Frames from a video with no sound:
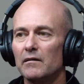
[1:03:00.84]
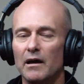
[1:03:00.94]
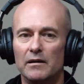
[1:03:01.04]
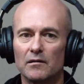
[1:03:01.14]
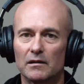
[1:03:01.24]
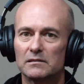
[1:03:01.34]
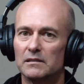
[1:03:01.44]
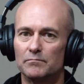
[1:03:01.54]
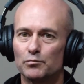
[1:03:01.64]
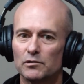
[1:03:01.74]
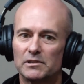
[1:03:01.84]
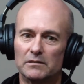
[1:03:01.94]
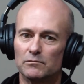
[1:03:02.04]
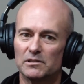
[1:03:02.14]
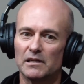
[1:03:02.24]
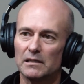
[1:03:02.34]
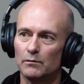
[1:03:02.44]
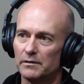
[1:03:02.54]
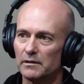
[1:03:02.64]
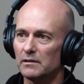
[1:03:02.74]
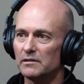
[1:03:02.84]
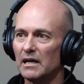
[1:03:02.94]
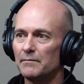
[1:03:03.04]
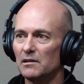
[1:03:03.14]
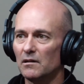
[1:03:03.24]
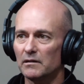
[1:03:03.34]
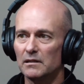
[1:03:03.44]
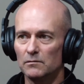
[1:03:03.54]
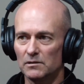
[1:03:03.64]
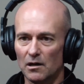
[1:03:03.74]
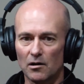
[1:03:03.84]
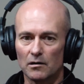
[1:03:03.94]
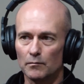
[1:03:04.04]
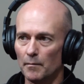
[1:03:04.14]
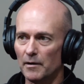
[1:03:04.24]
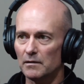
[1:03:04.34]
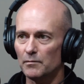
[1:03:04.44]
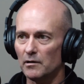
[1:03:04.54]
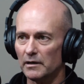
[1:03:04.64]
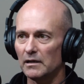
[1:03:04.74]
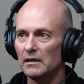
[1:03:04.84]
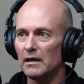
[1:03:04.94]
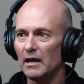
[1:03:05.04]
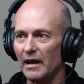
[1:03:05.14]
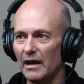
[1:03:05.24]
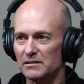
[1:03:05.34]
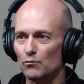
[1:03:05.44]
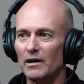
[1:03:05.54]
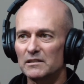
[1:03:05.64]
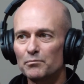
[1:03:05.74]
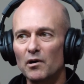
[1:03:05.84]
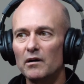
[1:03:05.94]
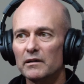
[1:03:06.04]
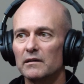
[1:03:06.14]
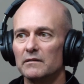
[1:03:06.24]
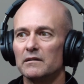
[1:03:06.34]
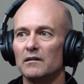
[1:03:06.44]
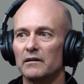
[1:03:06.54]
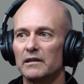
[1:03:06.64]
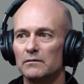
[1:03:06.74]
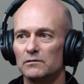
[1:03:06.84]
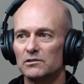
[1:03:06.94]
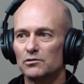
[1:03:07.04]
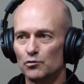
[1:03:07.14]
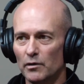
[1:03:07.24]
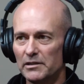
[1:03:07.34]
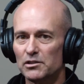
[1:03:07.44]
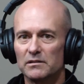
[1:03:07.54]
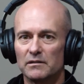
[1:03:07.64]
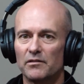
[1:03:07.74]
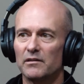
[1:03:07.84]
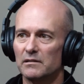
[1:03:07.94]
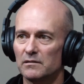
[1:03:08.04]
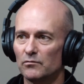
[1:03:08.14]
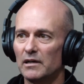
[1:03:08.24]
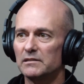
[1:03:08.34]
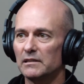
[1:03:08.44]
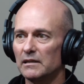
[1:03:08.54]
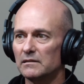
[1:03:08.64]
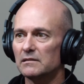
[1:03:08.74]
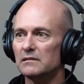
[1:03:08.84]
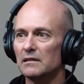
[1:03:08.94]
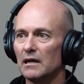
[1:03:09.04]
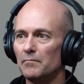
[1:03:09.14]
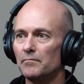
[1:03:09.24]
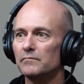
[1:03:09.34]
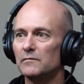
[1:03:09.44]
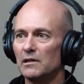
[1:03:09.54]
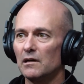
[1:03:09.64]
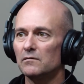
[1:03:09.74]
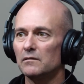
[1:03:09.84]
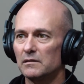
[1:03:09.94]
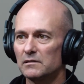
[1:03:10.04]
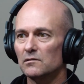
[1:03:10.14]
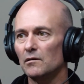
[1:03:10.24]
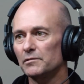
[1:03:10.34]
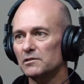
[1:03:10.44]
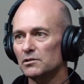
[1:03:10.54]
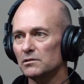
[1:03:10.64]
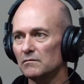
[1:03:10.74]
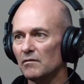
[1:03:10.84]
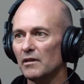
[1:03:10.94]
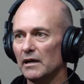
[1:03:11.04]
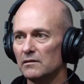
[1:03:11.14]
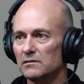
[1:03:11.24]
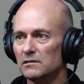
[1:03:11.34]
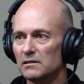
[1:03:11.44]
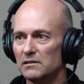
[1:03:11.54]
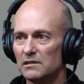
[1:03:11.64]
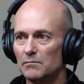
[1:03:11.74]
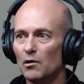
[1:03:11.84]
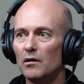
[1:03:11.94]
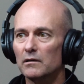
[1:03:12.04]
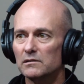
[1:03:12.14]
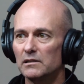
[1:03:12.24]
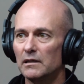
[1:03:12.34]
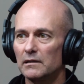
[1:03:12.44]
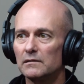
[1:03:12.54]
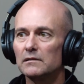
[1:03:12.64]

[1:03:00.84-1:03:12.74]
And like I said, Brooksy was the only one that could tame it. Like, it was a horrible motorbike as a race bike, and like he was stretching the thing to race against, its competition, 1000cc bikes. Yeah.